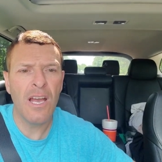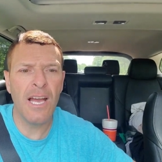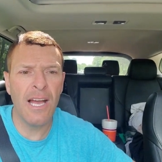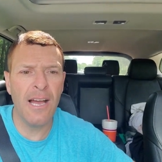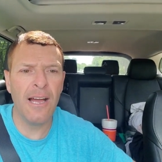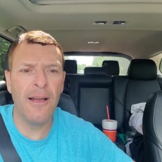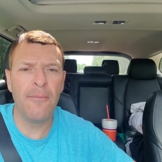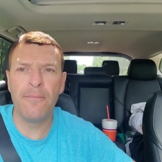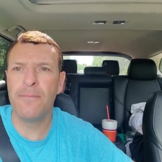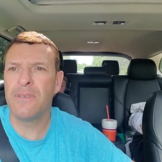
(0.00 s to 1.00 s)

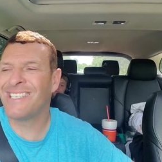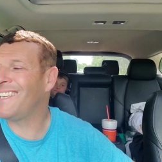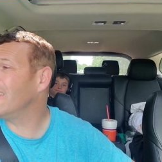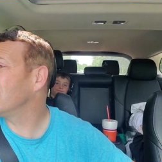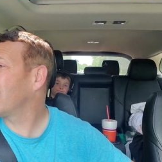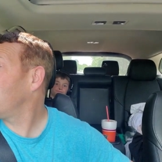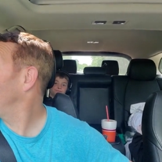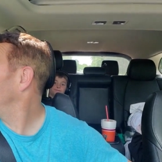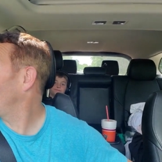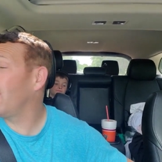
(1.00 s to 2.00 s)
Um, Steel
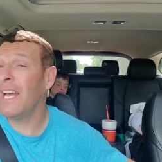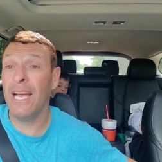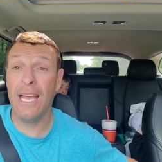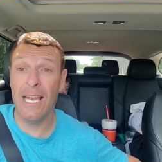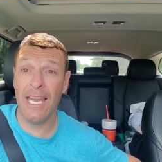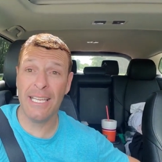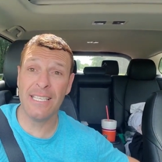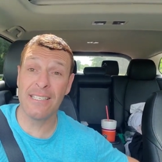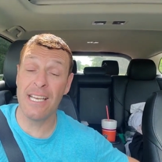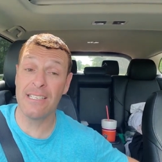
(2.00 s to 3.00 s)
Cowboy. Ah, I like
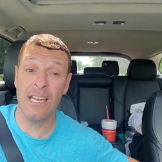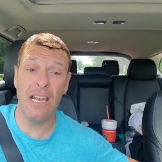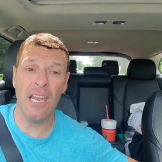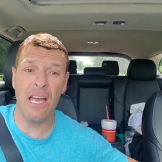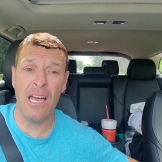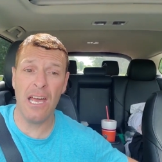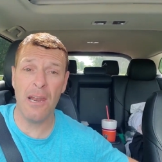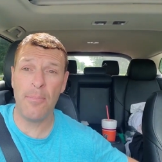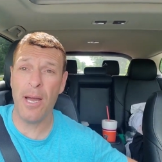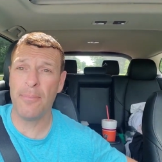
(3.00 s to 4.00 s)
this guy's got a
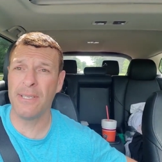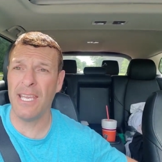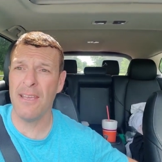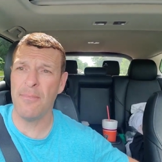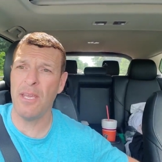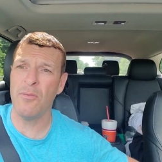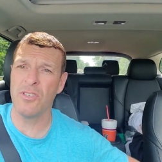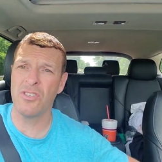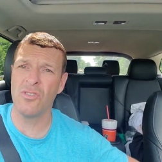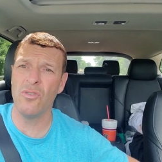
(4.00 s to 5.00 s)
lot of pop to him. He
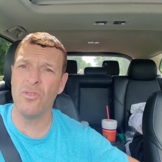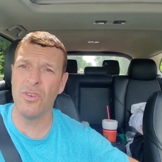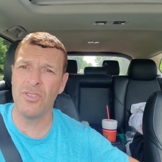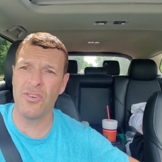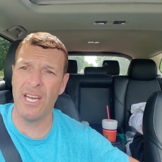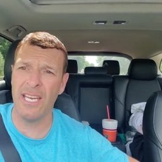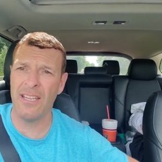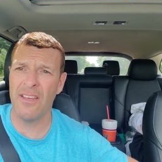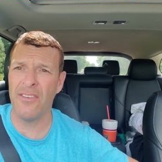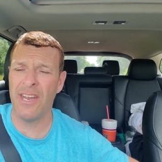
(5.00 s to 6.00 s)
was so good training
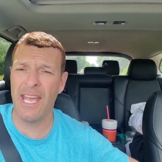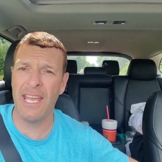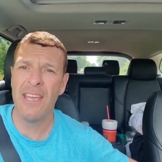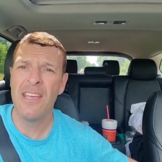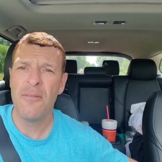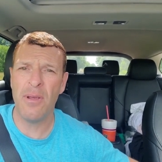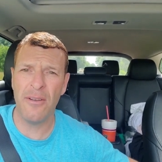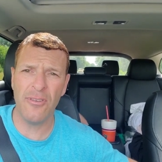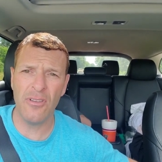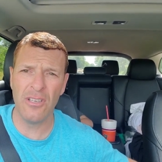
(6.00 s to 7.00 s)
the other day. Made
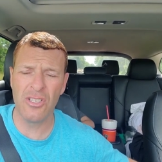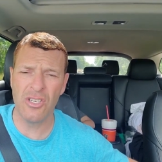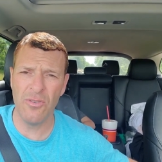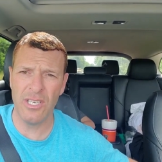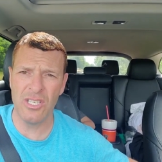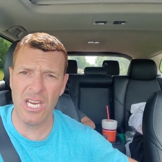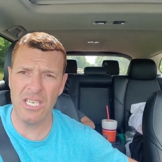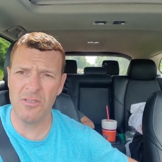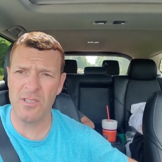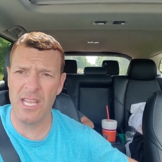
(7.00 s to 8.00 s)
a few little shoeing
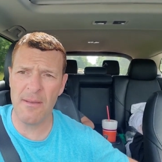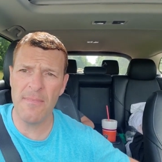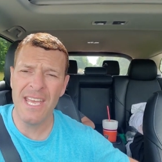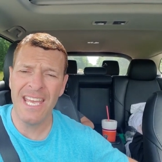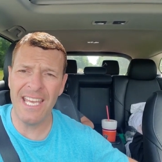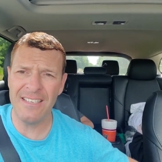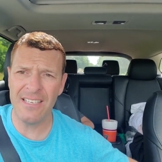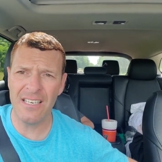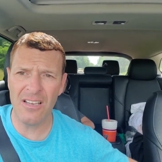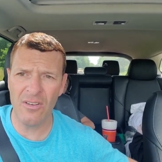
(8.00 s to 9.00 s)
changes with him. He's
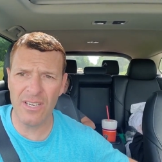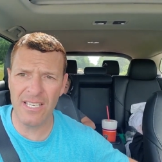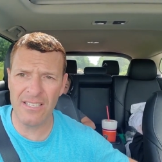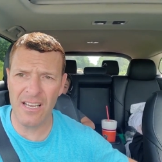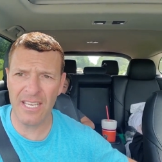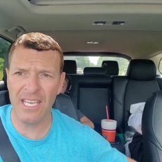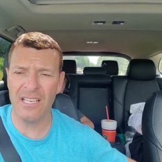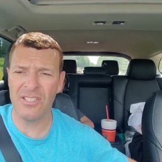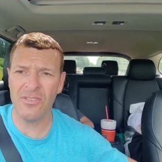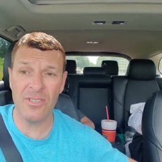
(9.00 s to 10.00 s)
into going Kentucky
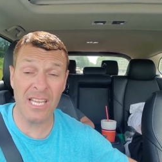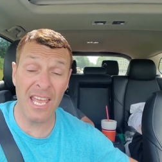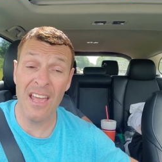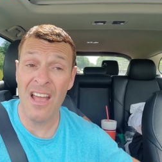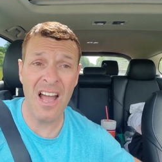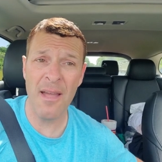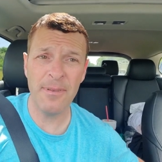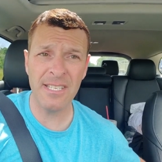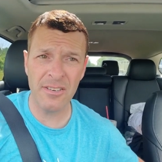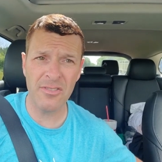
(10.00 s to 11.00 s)
on Tuesday. I'm
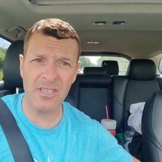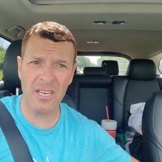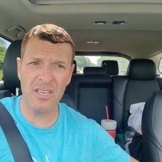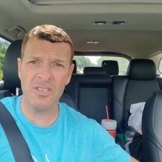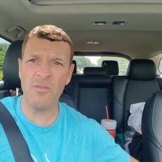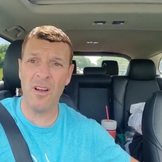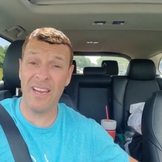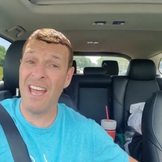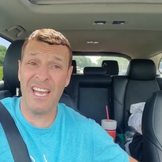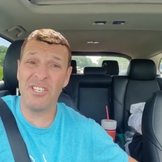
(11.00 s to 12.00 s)
as interested as you are.
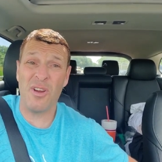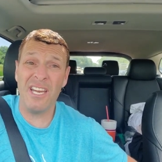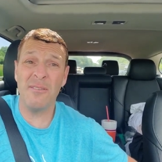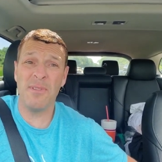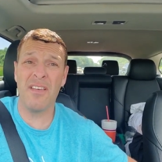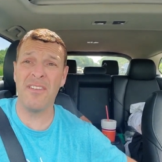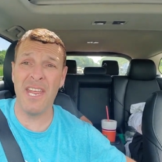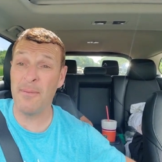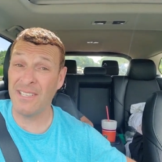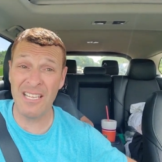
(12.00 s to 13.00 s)
Yeah, I trained him the other
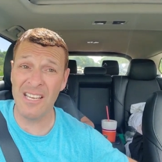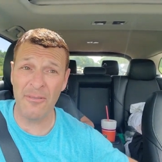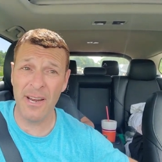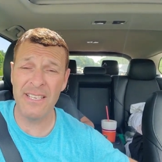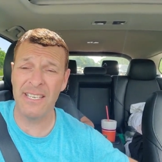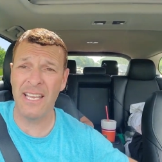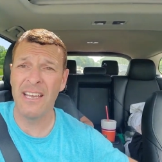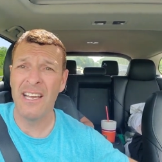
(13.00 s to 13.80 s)
day, but that's not racing.